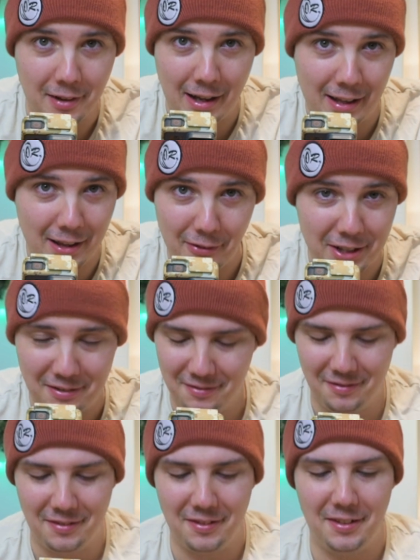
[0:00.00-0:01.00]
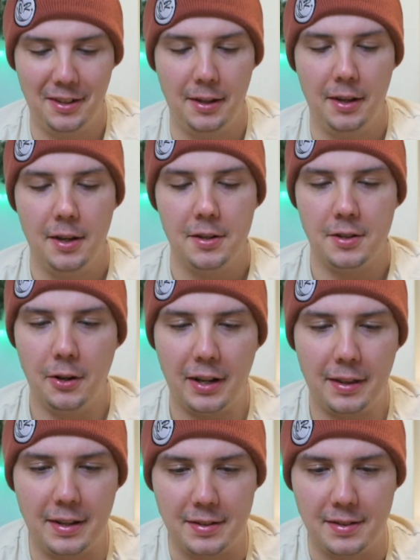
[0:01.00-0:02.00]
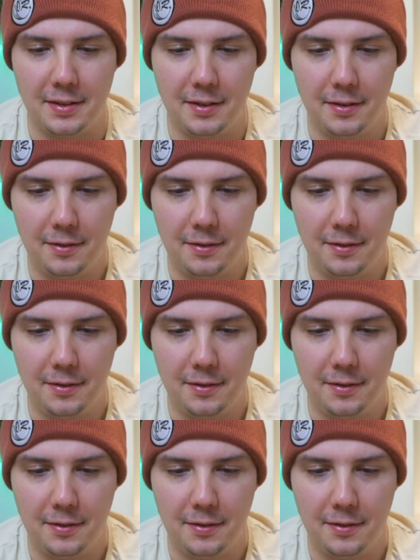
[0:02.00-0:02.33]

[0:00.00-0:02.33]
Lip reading: I love it. So look at this.